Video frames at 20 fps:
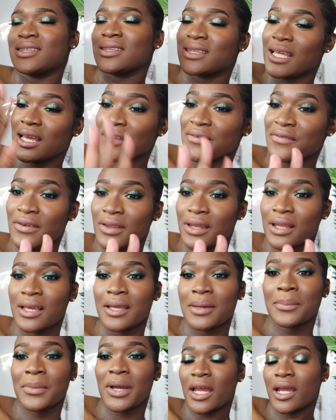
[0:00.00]

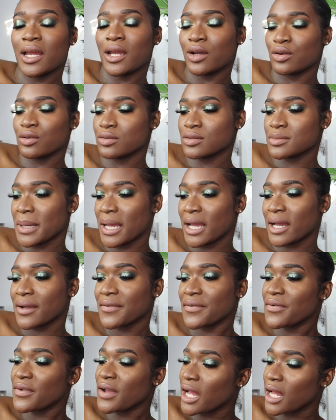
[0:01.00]
Thankfully, my hair grows back
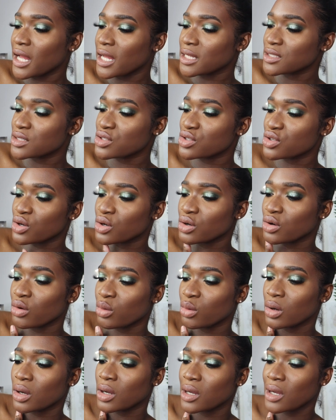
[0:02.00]
fast,
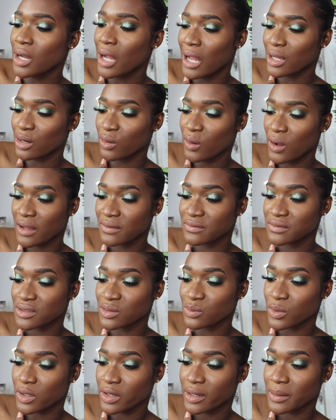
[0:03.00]
so I don't have
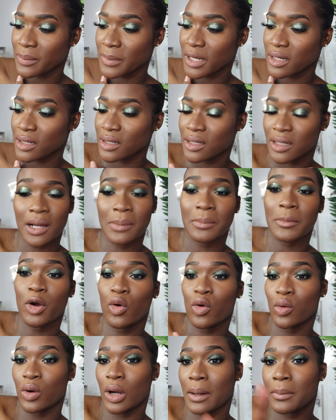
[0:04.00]
to worry about it. I'm
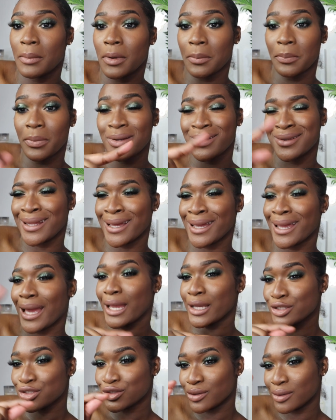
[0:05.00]
gonna put like
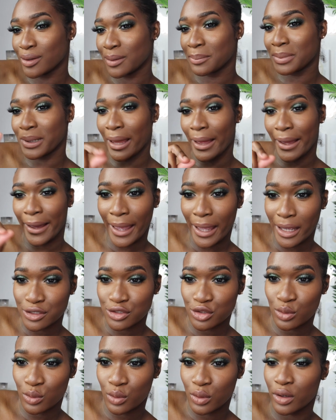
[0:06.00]
extra black
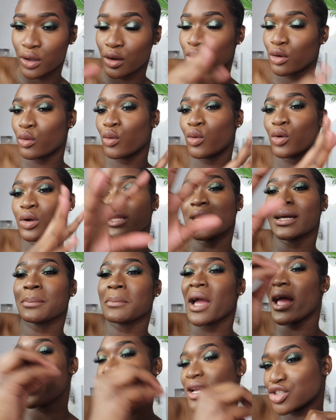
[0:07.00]
castor oil or like
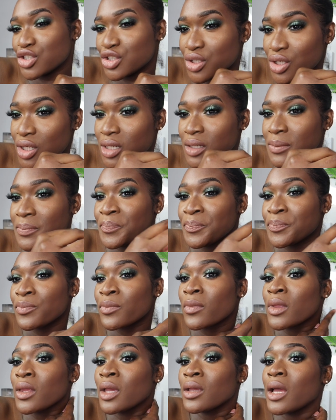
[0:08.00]
my extra
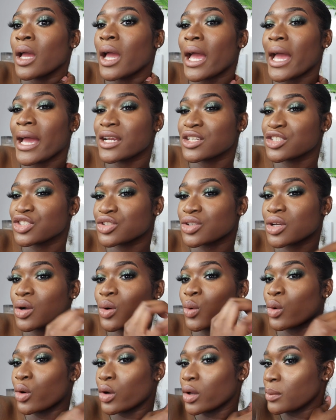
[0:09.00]
extra
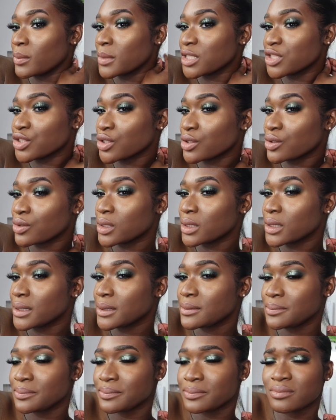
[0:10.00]
oil mixture on
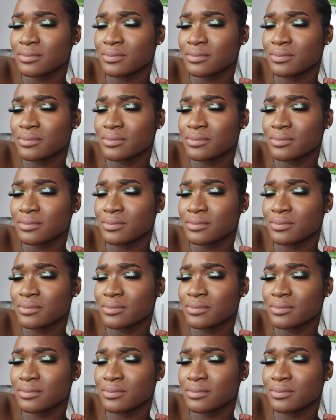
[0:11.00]
it